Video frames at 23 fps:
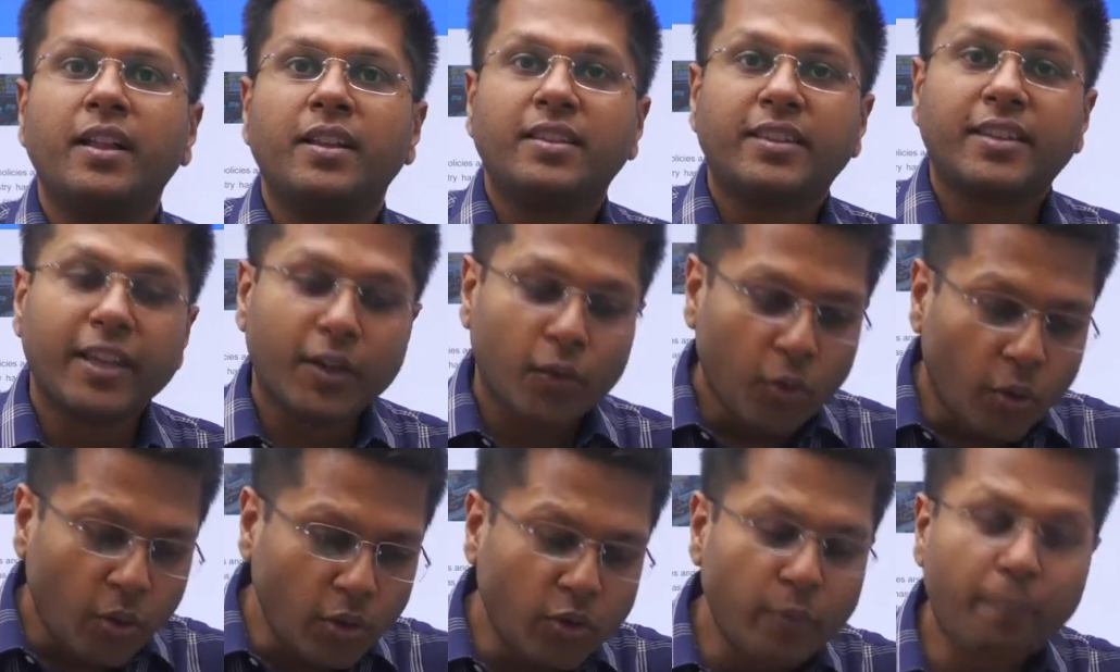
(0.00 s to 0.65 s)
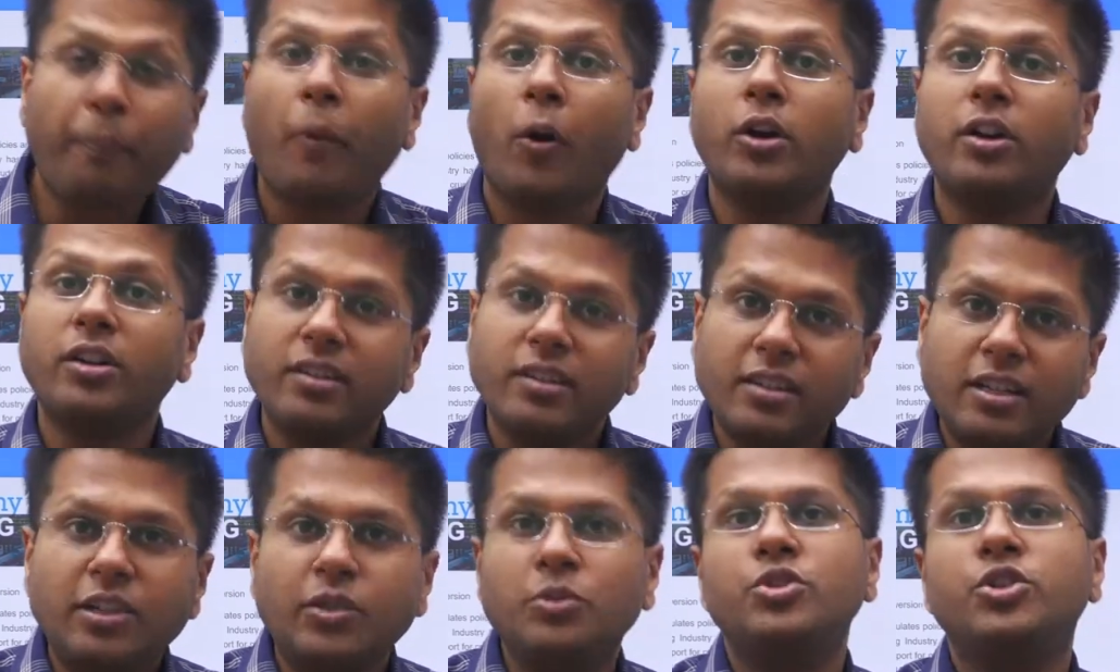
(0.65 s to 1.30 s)
They go to
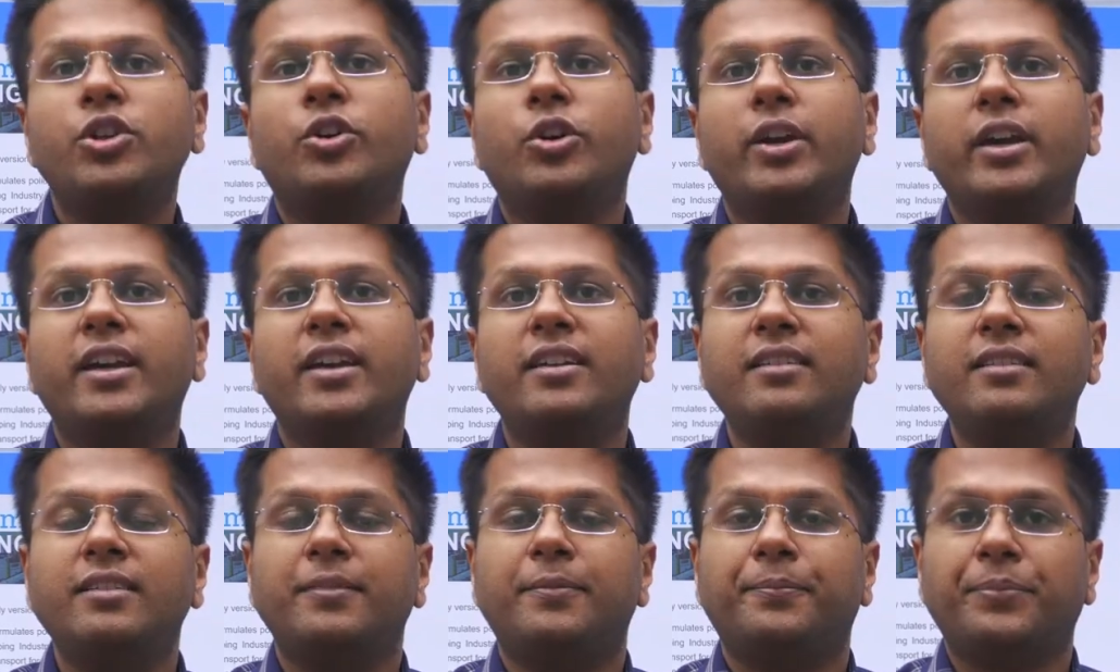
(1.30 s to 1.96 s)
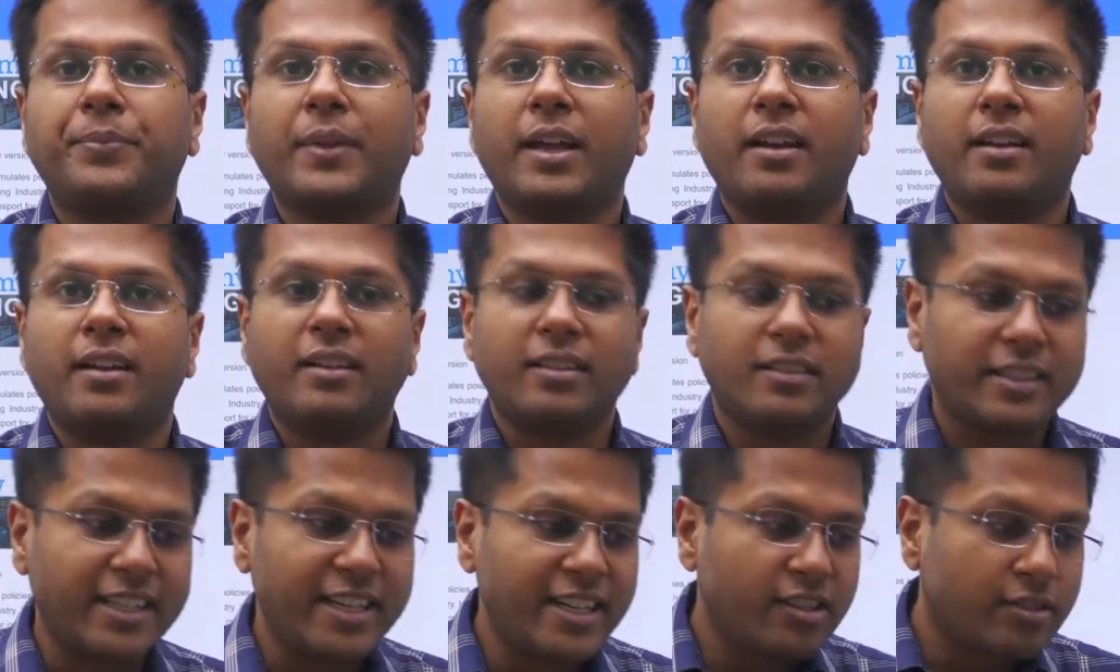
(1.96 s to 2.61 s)
Portugal to join uh,
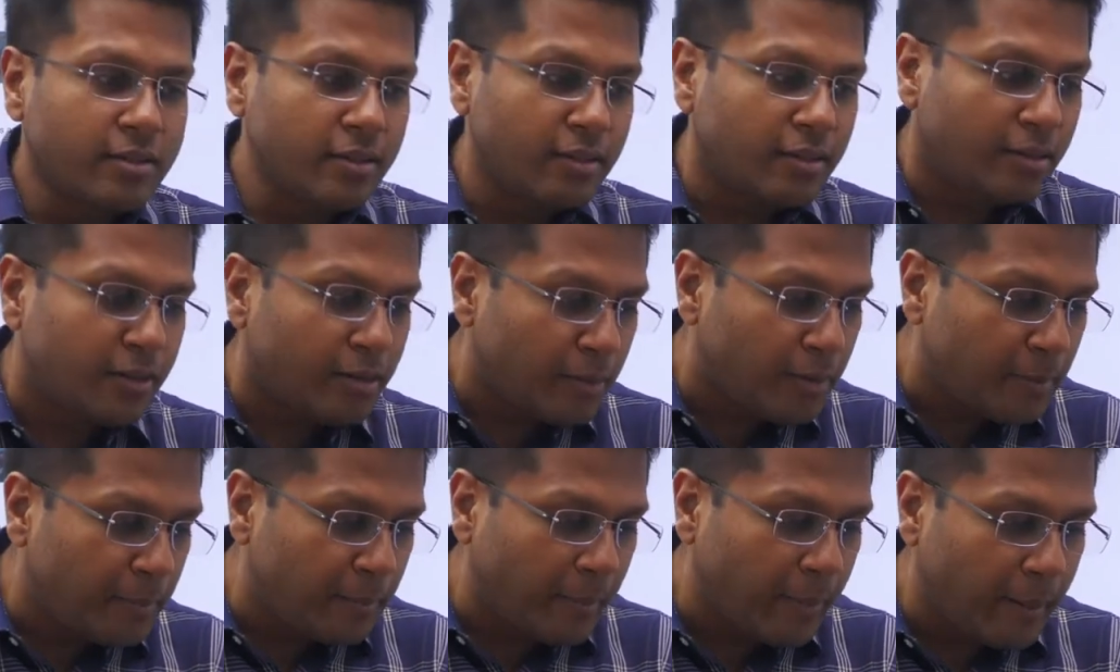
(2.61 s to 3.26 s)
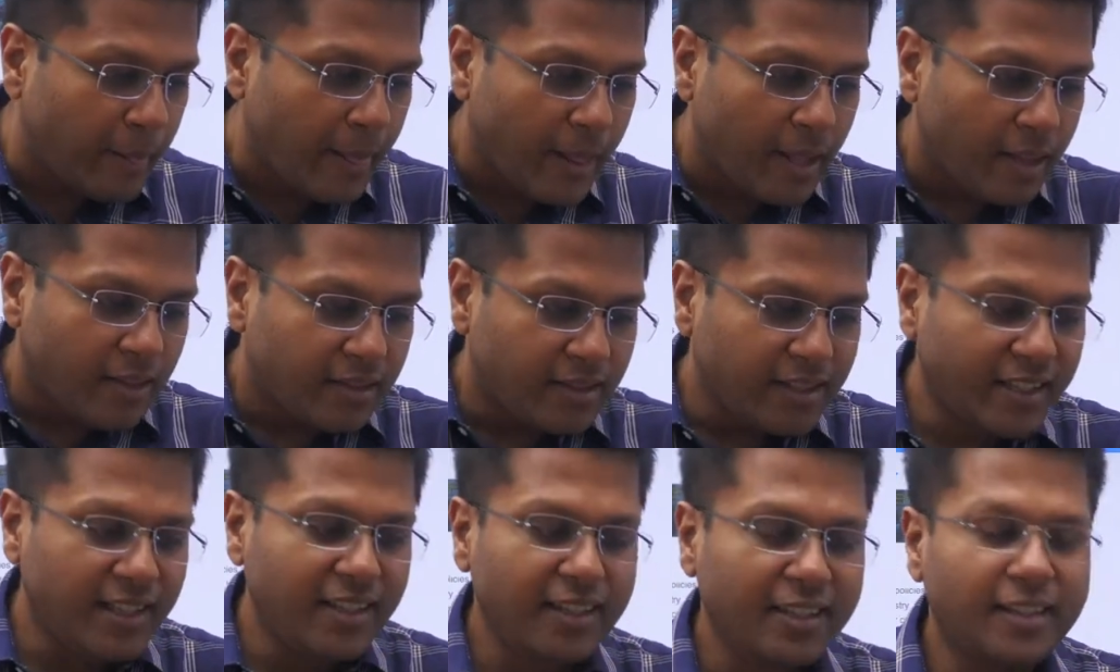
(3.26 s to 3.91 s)
the, uh,
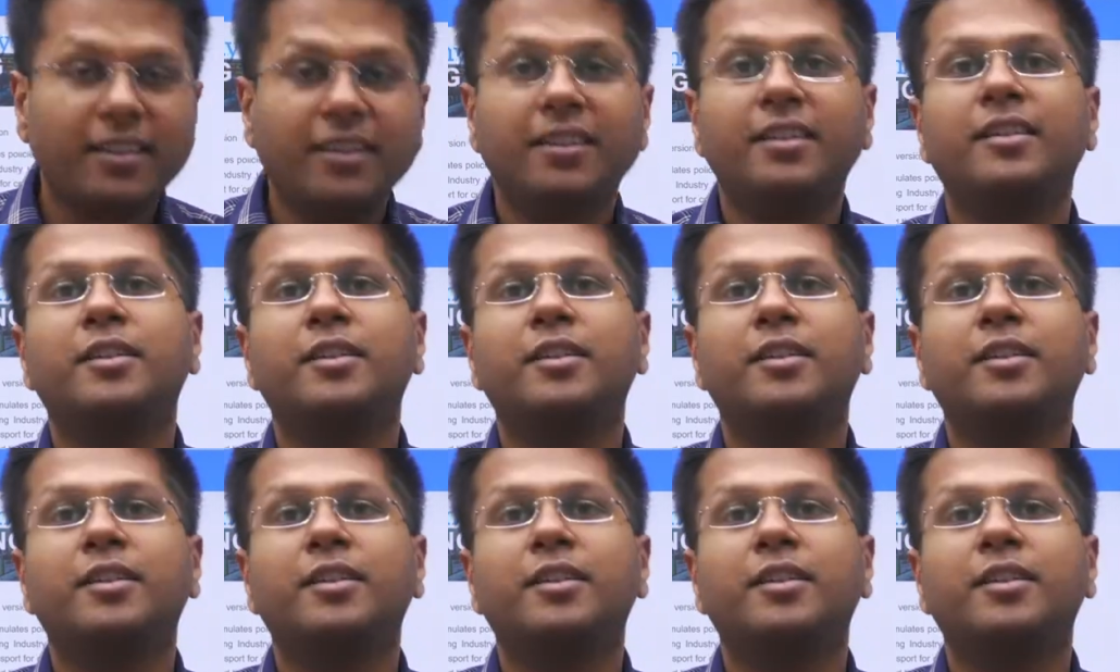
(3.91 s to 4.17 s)
the